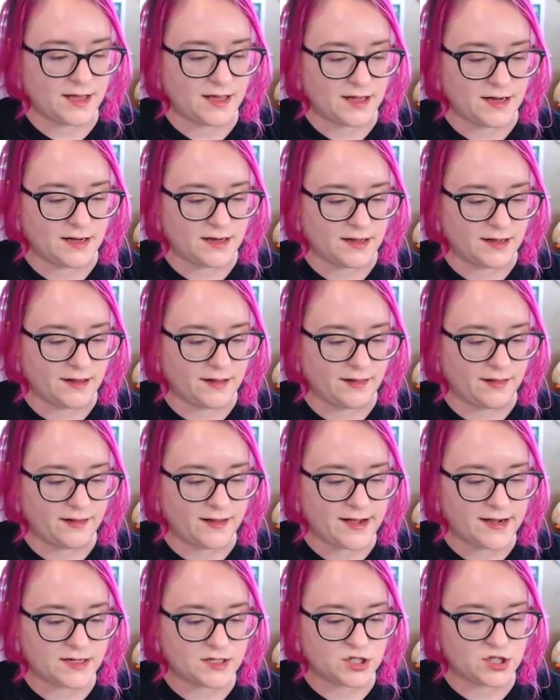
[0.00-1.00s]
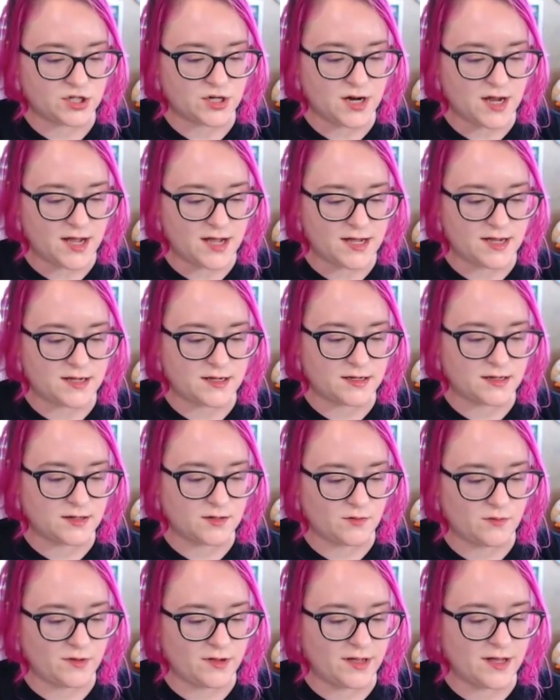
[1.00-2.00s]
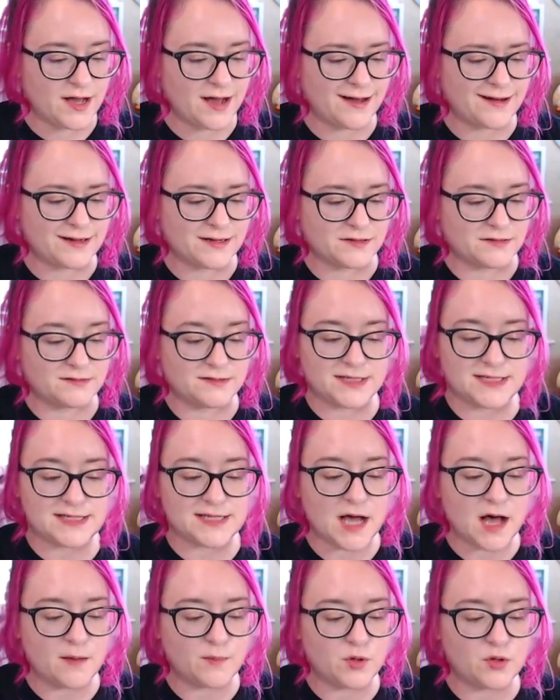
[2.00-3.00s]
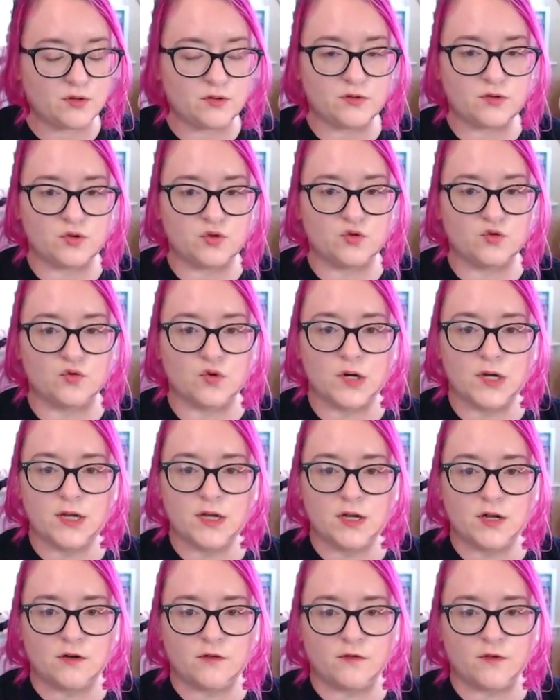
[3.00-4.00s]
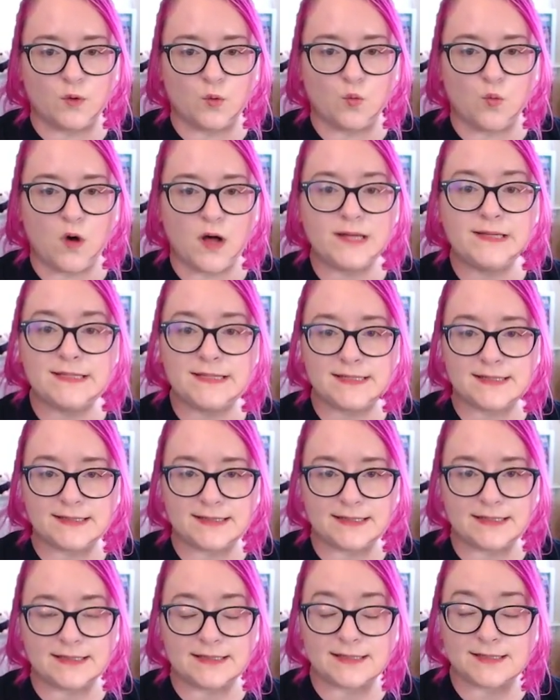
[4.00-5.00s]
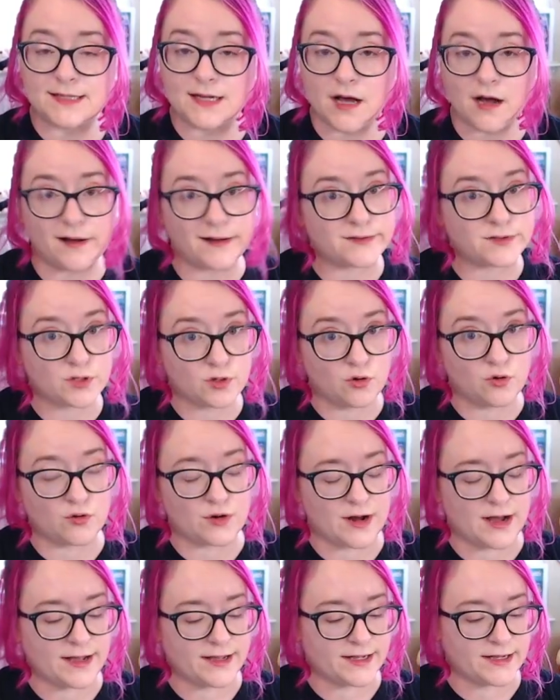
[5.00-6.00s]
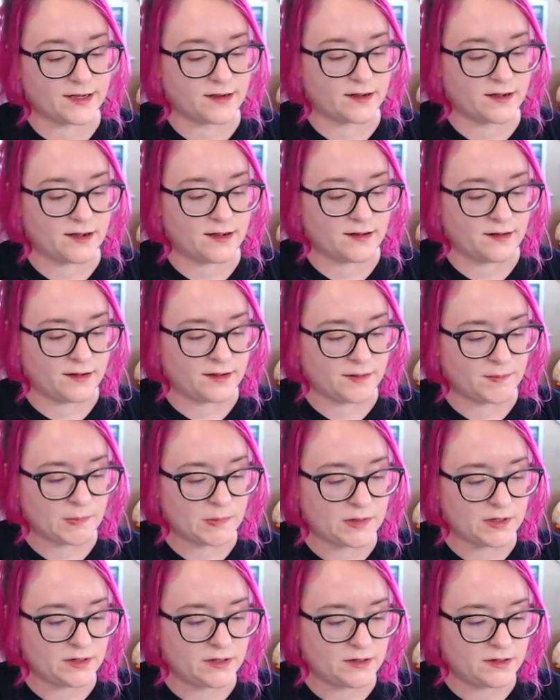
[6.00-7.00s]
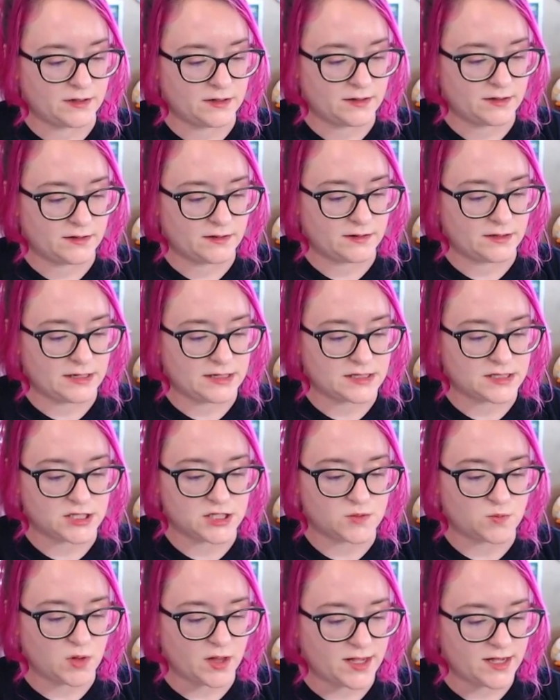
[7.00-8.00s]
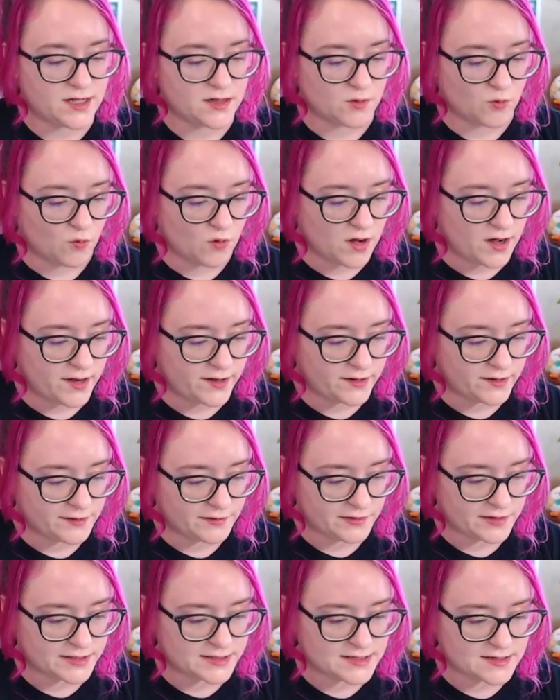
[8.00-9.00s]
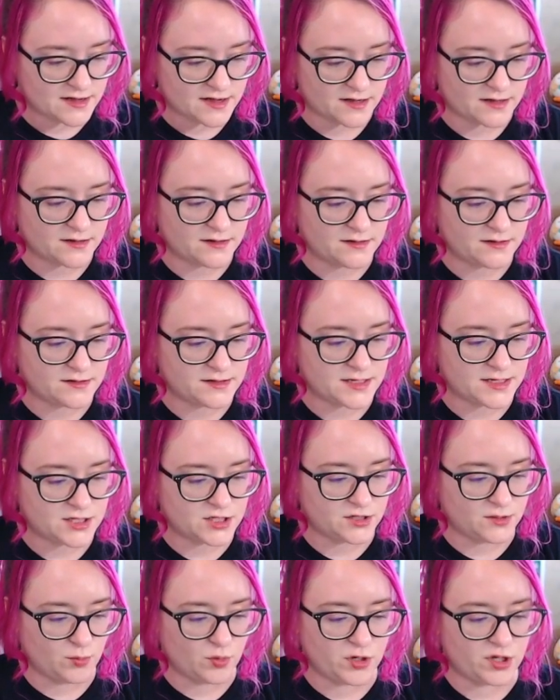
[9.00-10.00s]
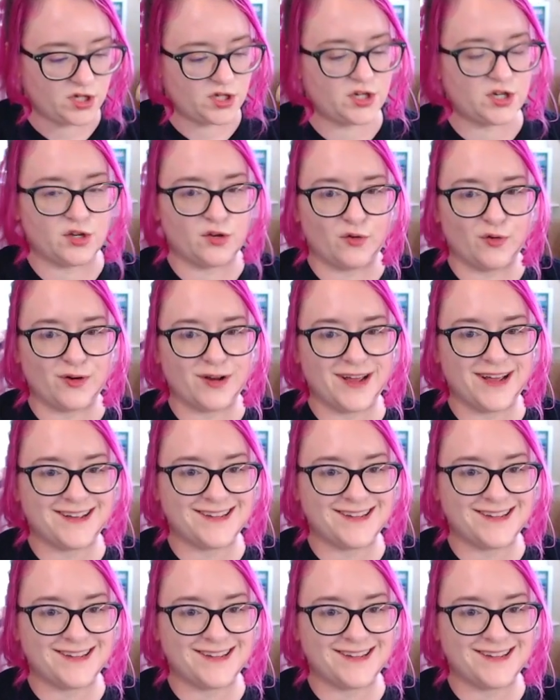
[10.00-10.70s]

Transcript: an Electrike, we got a Sobble who, for once, is not crying. He's just playing in the water, it looks like. It's actually pretty cute.